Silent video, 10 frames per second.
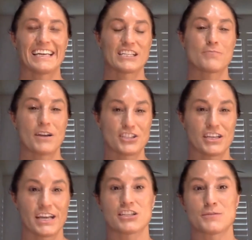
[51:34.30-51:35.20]
like,
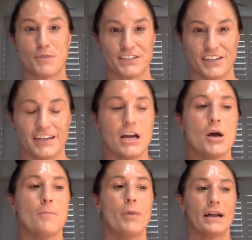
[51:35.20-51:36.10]
especially as a
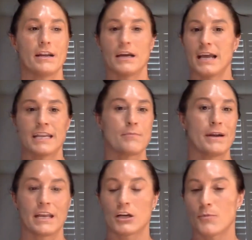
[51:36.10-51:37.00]
sprinter. But
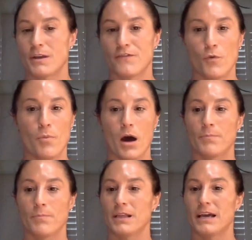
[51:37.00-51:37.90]
anybody, it could be a
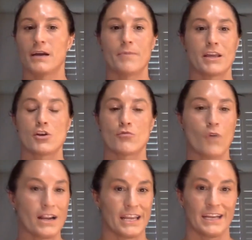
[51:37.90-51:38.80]
football player, but
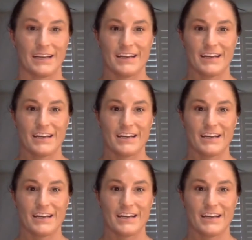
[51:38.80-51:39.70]
you're running.
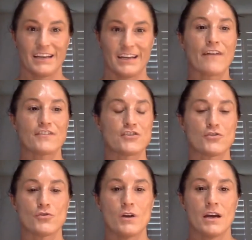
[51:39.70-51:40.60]
You have
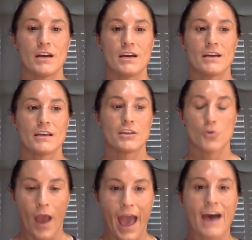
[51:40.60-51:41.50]
to. You
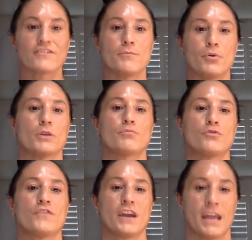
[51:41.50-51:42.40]
have to
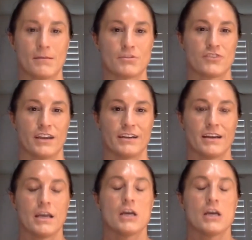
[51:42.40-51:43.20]
bulletproof your hamstring